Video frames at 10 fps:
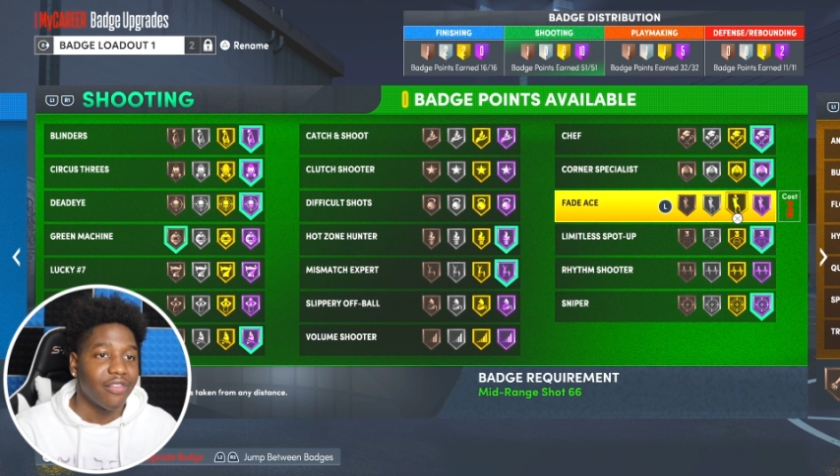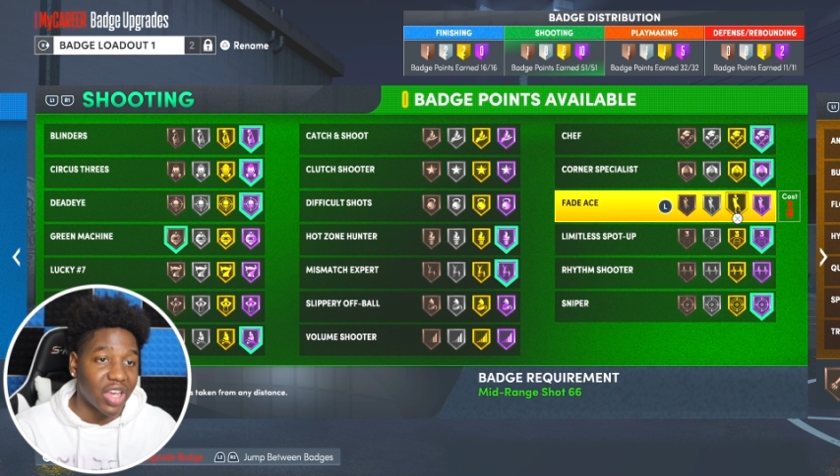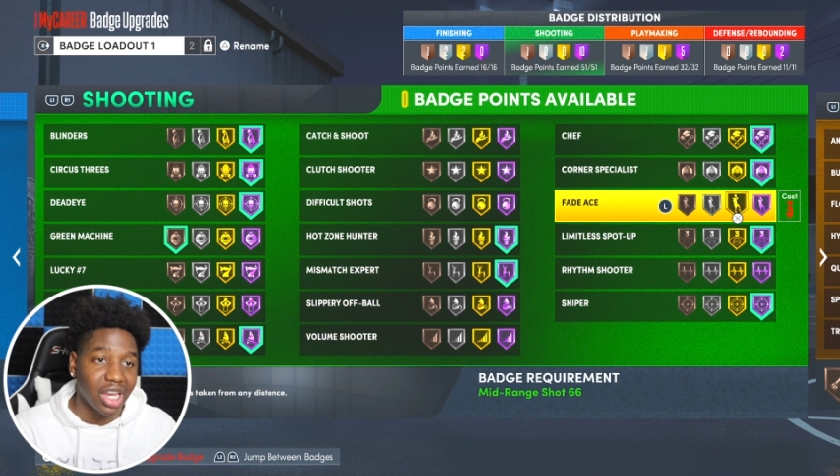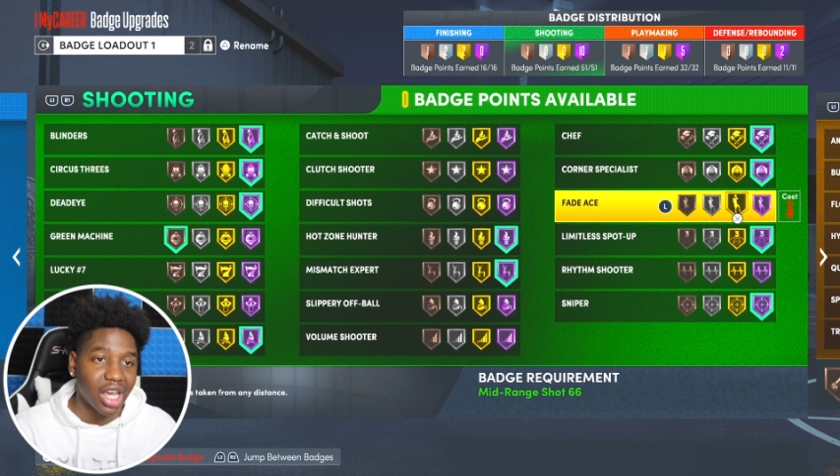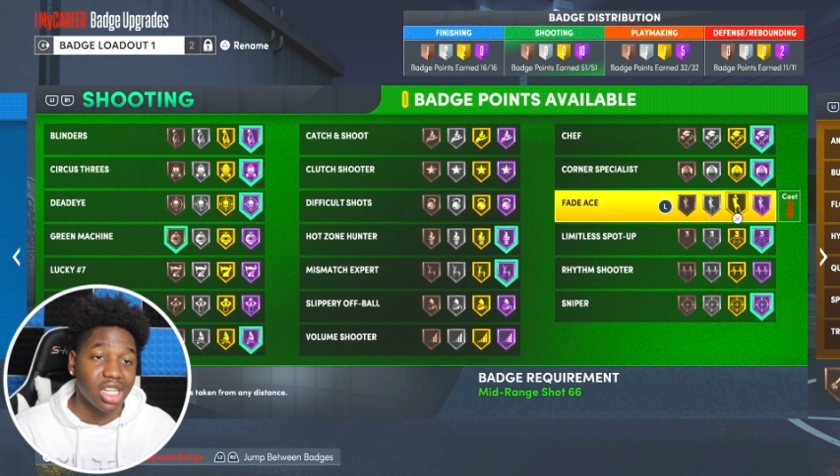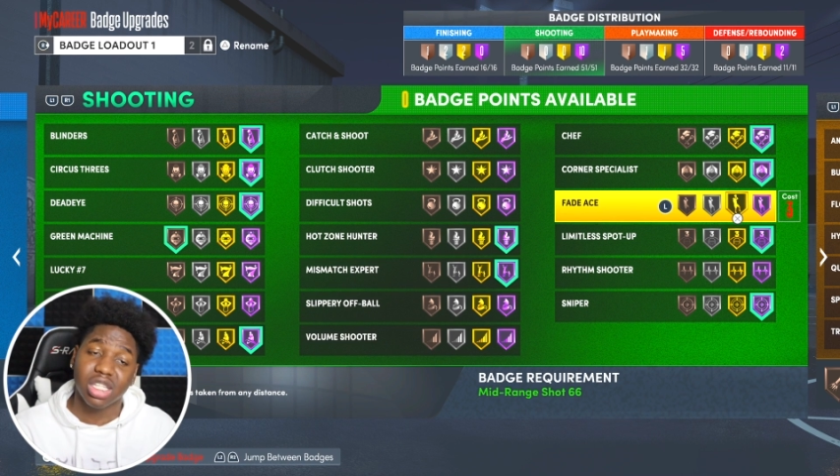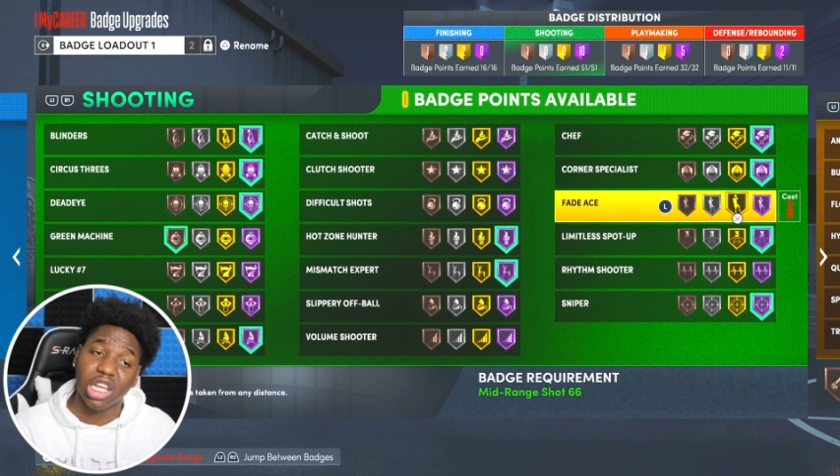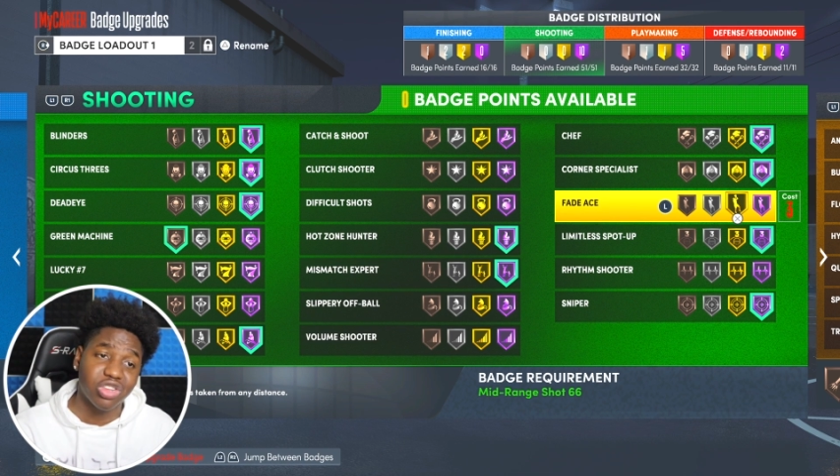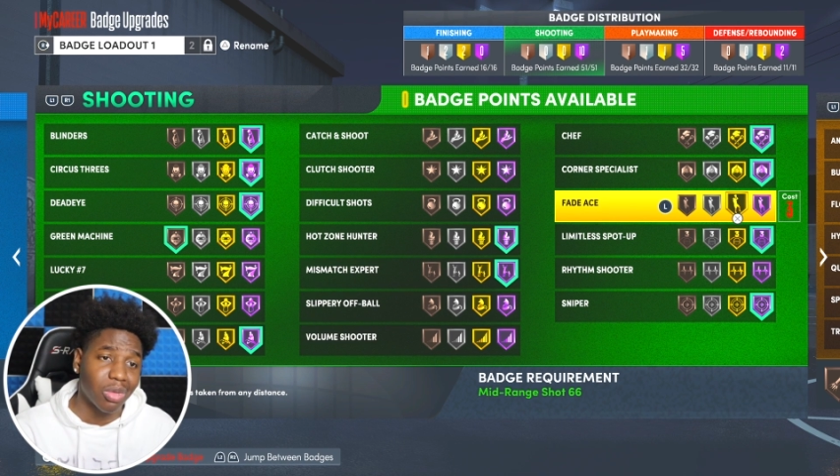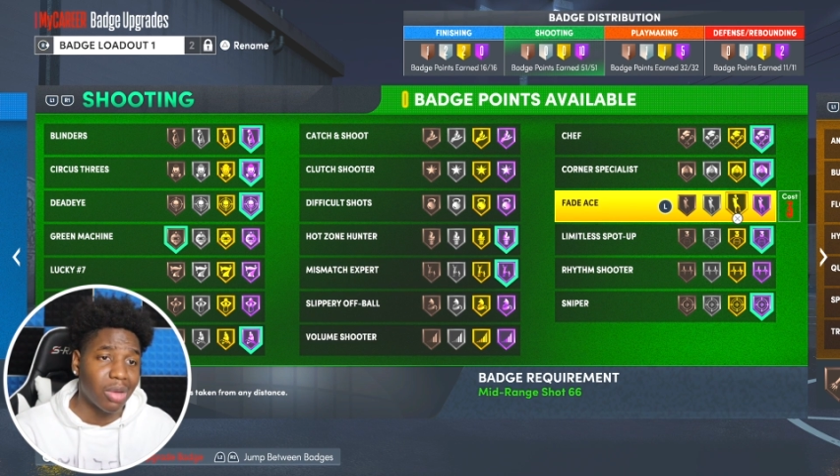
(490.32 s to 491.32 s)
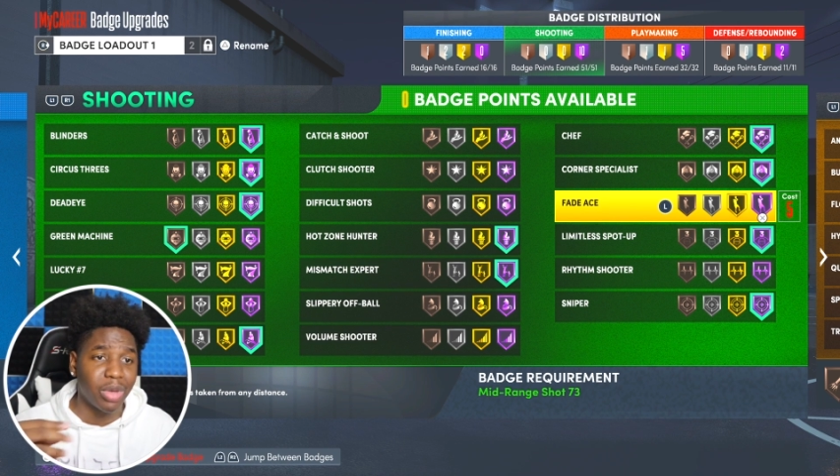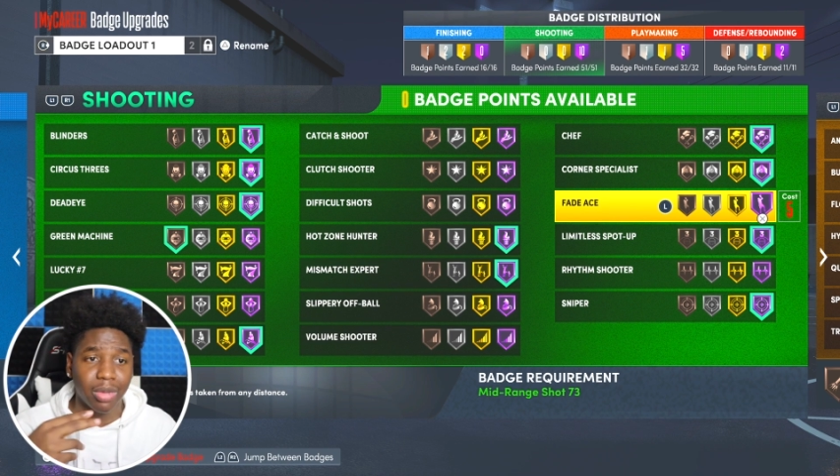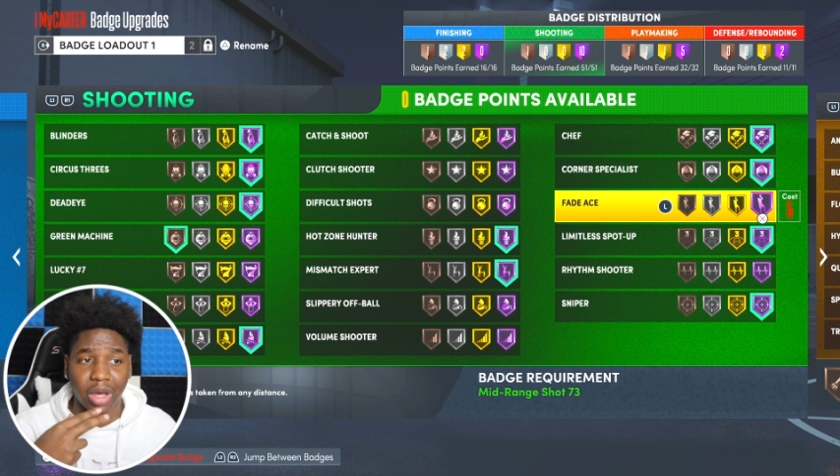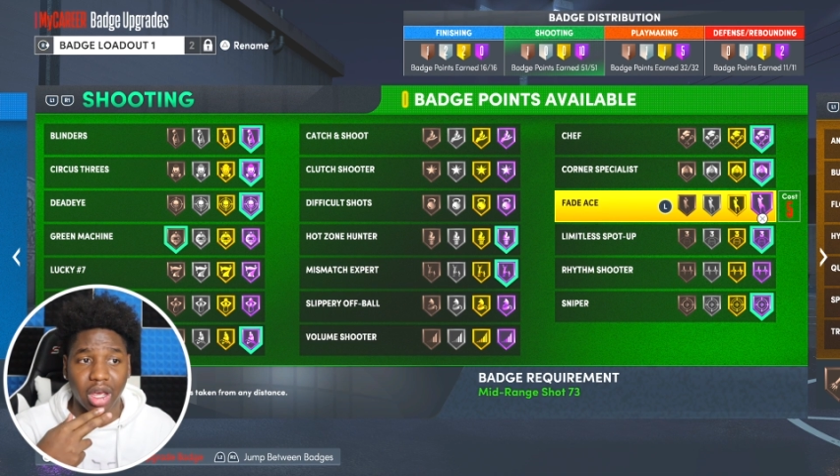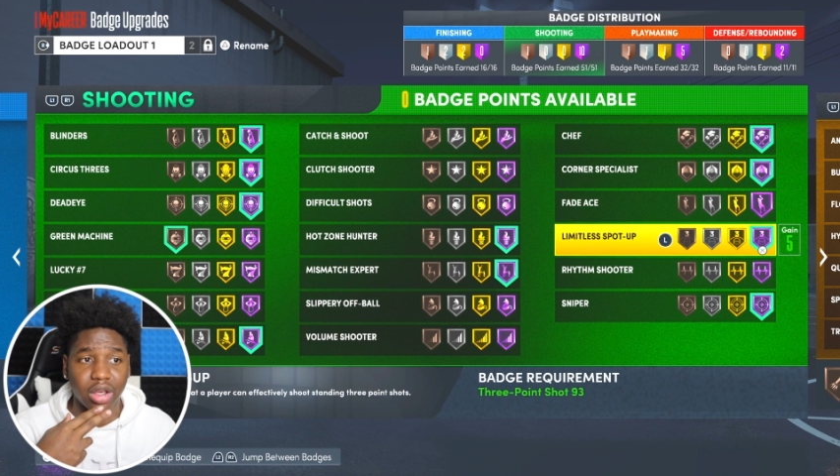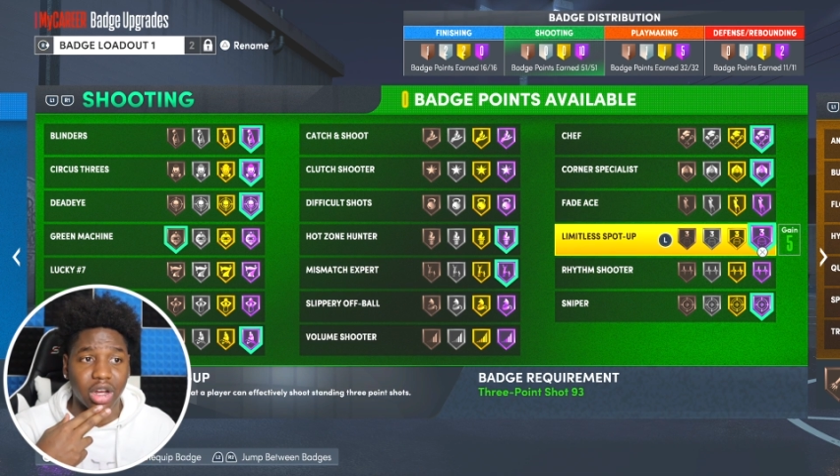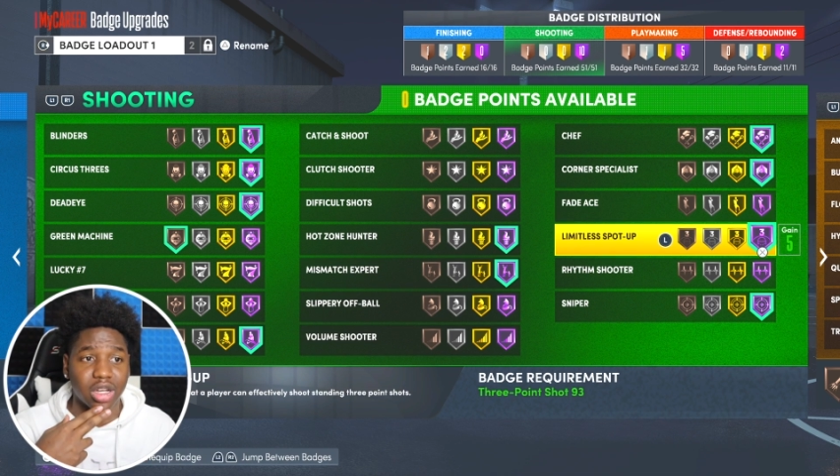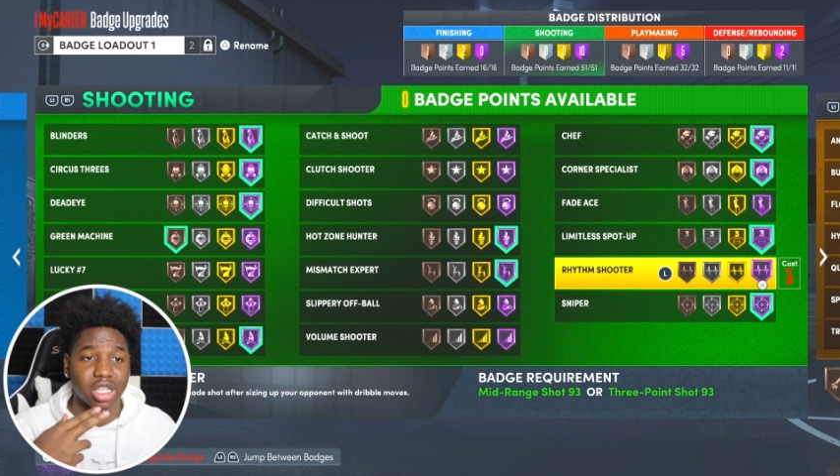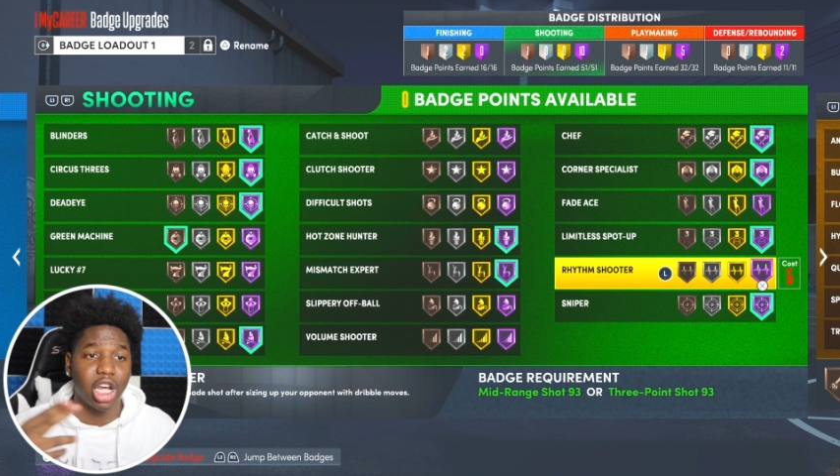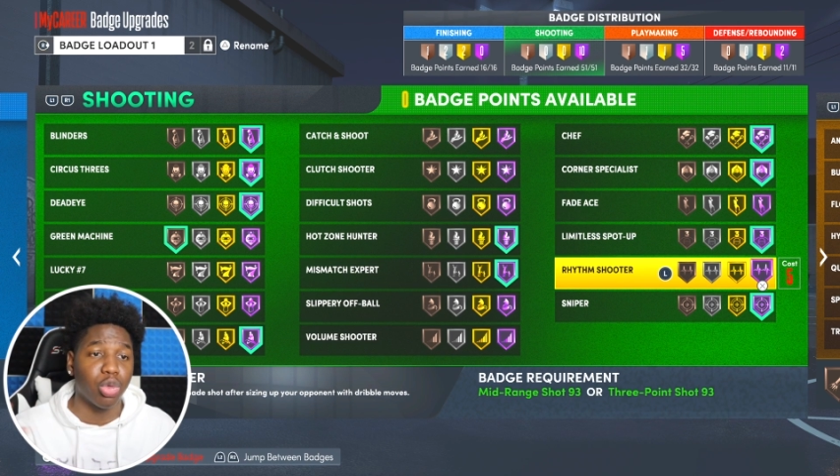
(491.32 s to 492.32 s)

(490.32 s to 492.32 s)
Fade ace, that's from my big man, you know what I'm saying?